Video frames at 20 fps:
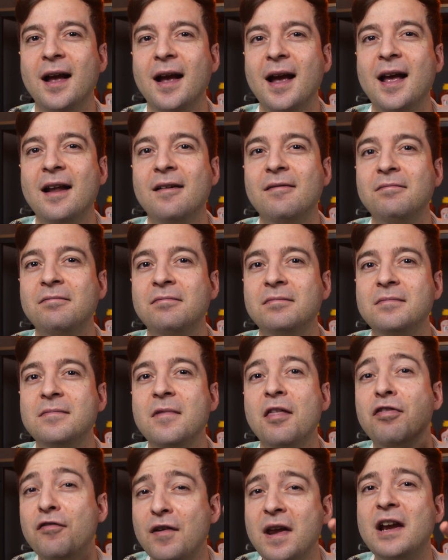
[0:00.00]
and
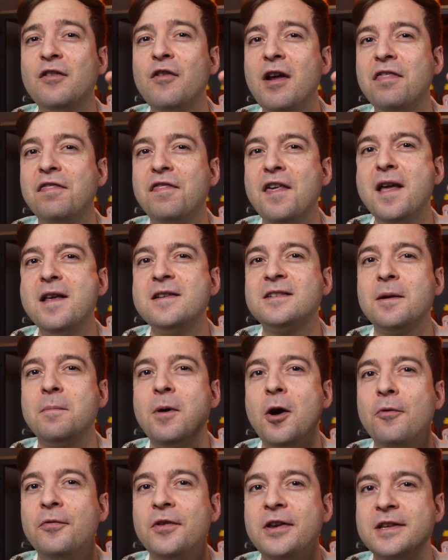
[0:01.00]
3 great things
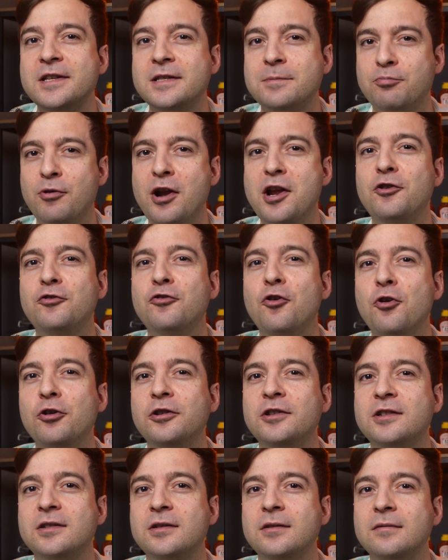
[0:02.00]
about these spring
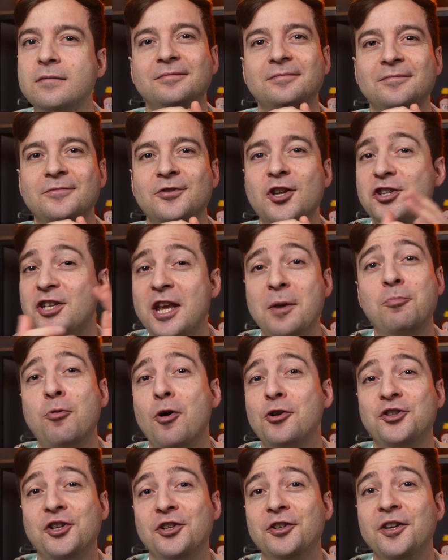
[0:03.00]
rolls, just keep watching